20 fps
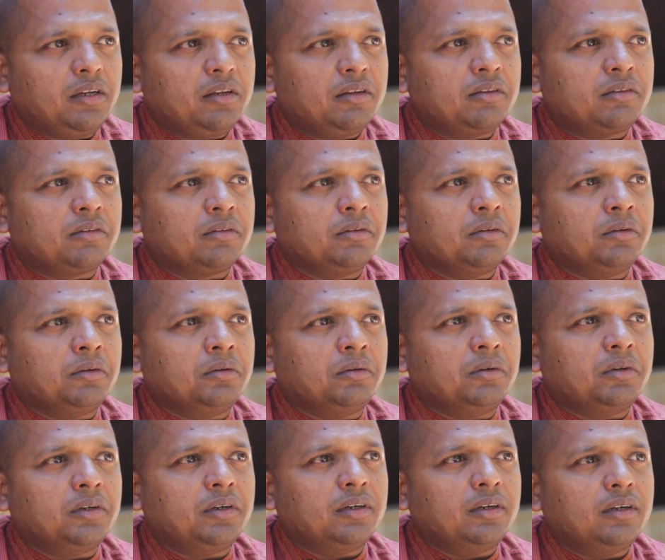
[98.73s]
So,
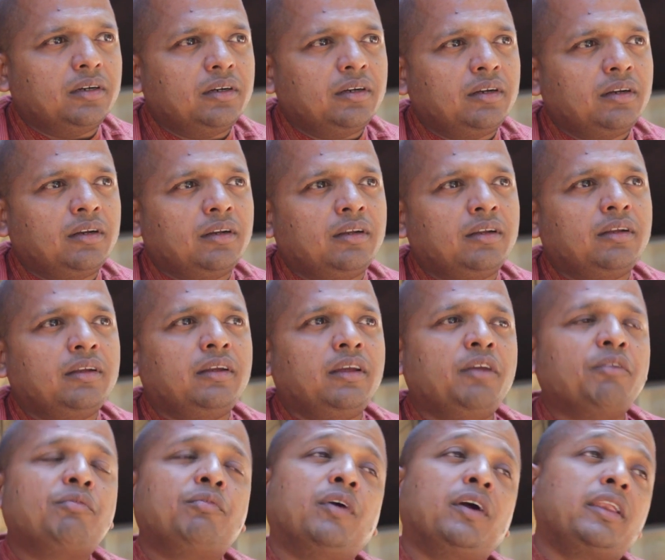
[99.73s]

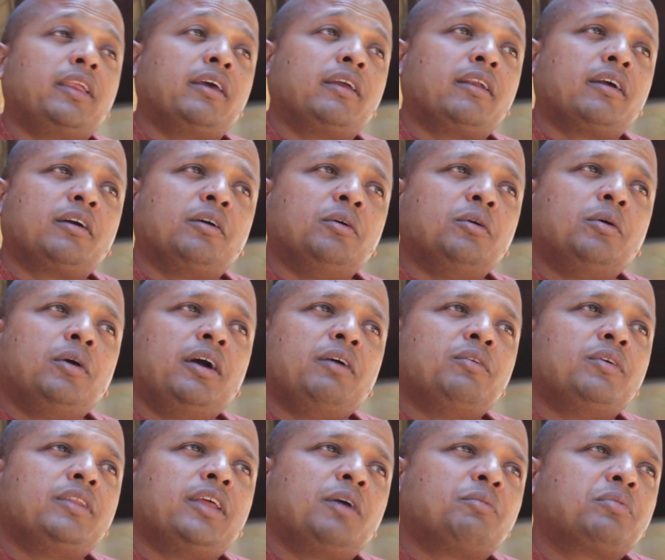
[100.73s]
if 1 year ago I
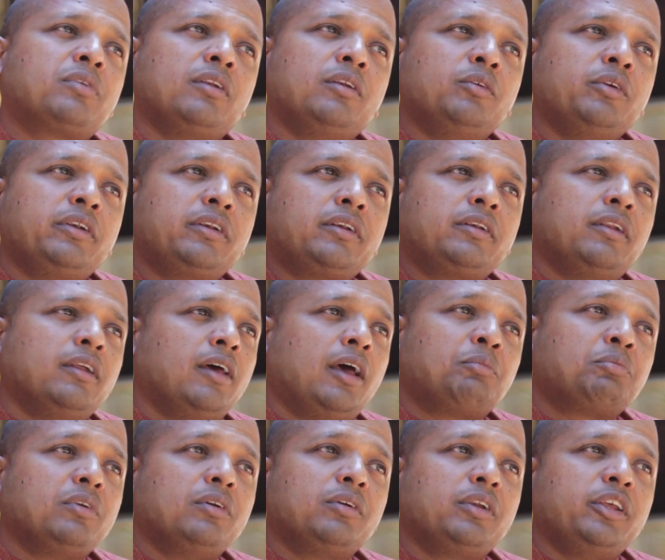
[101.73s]
was
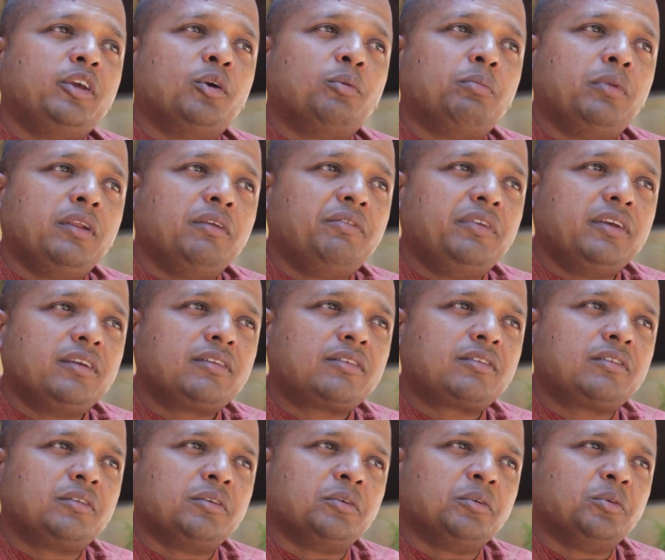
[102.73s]
absolutely oblivious
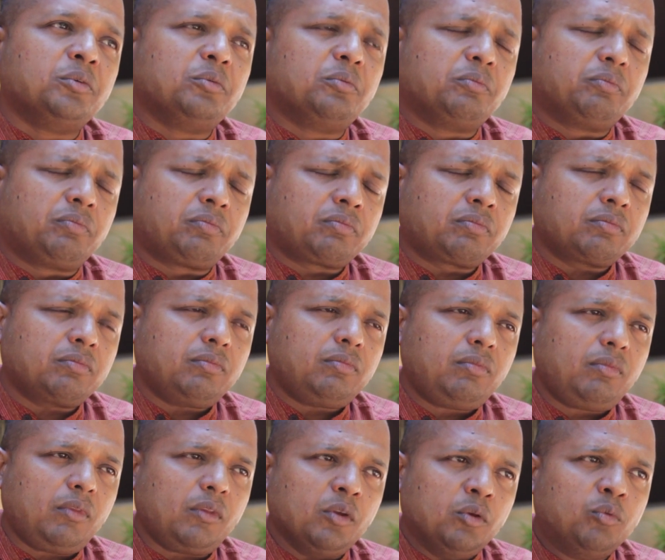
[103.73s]
to
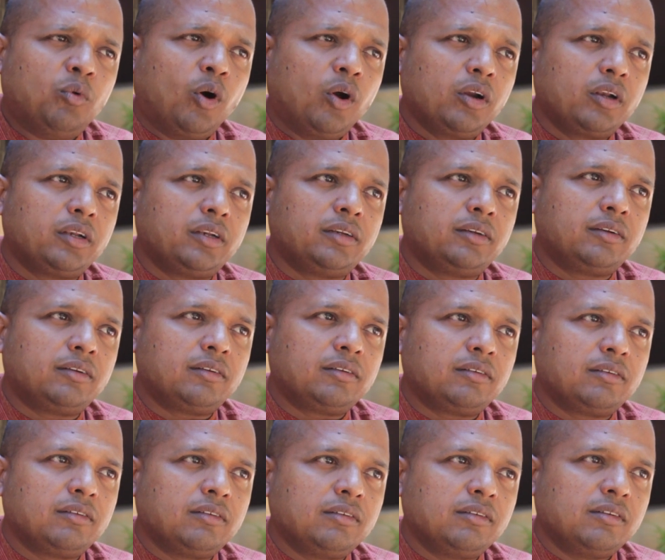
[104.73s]
what
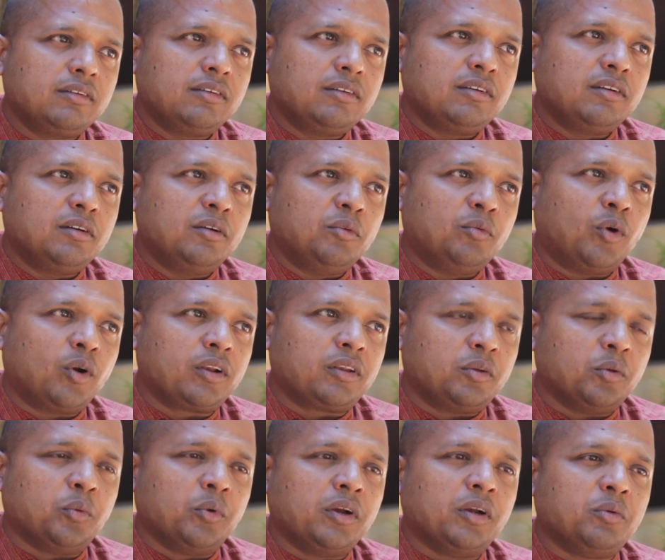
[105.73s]
the
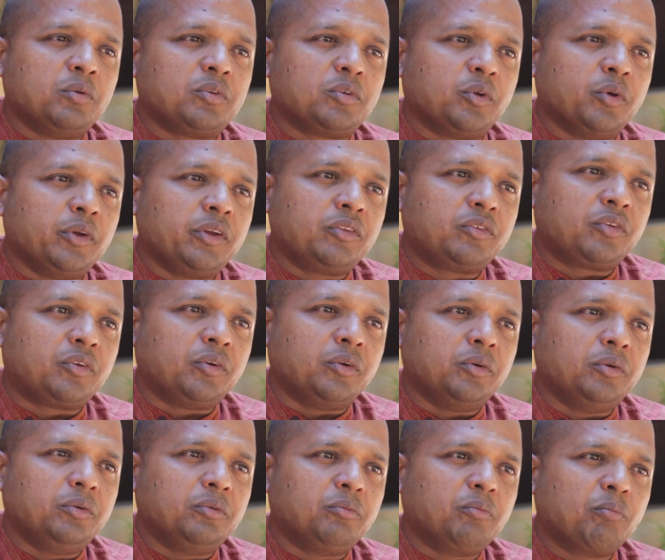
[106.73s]
world was going through,
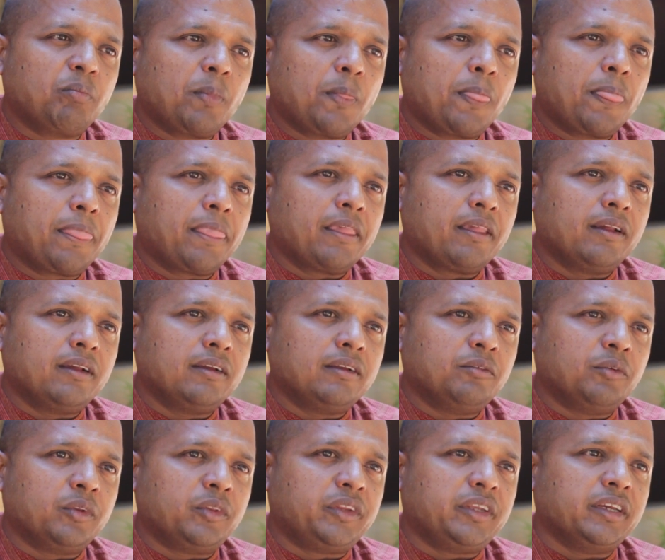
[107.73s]

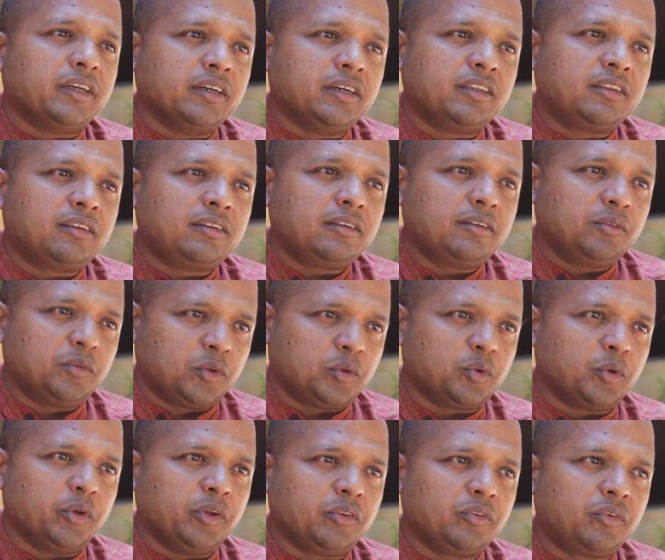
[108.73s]
what the earth was
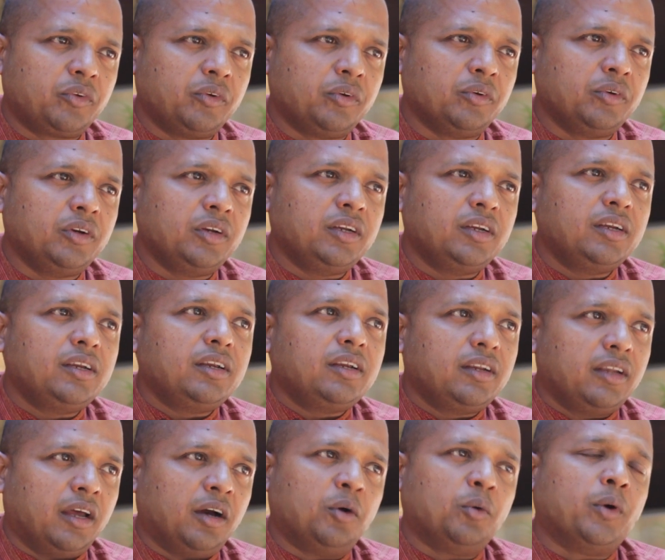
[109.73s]
going through,
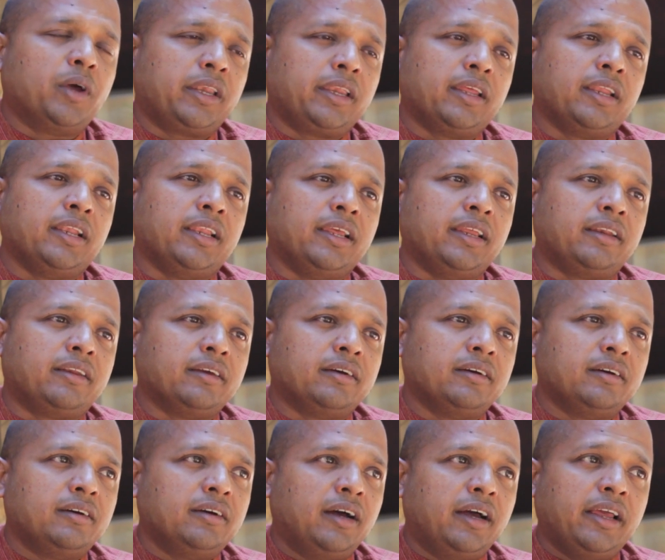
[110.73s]
now 1 year
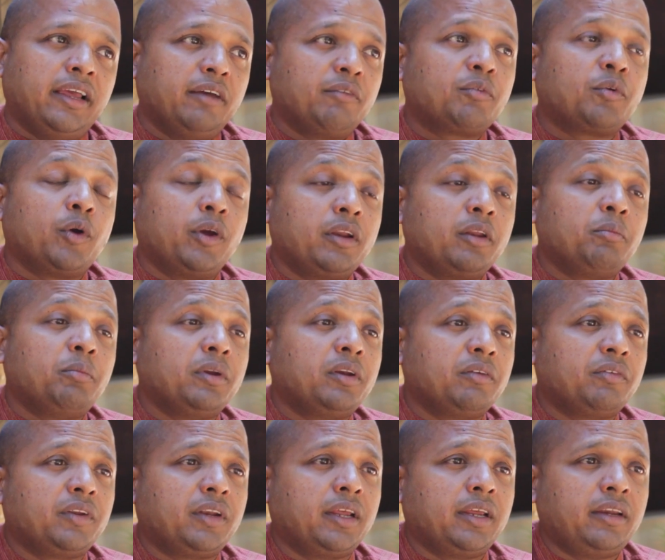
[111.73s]
later I have quite a bit of
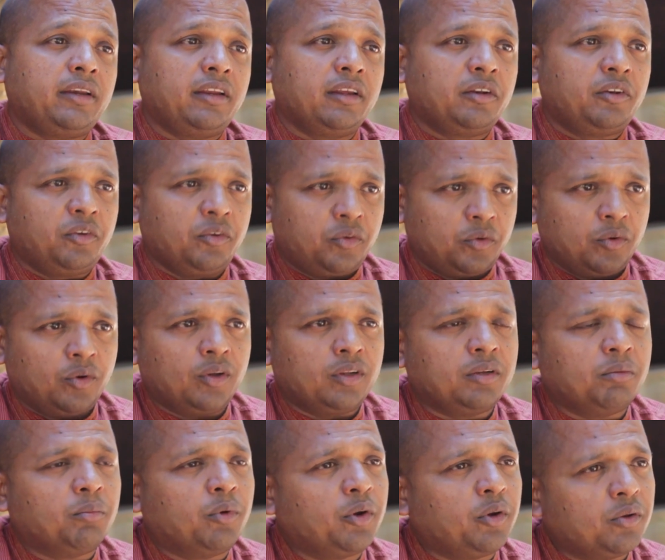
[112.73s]
an idea due to all the
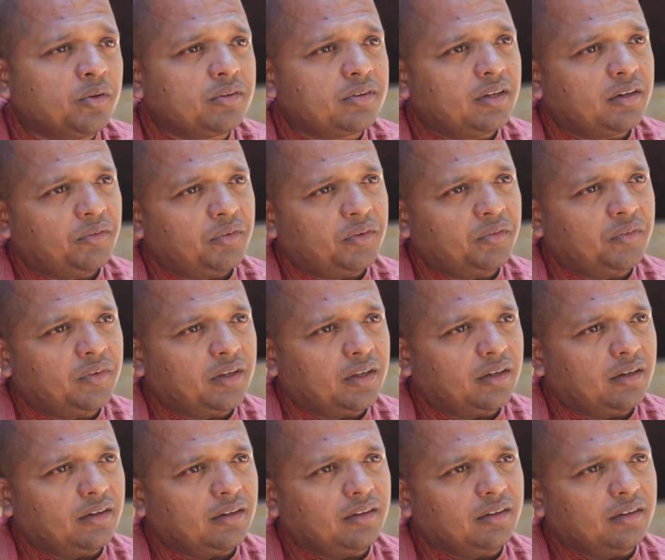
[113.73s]
modules that we've done.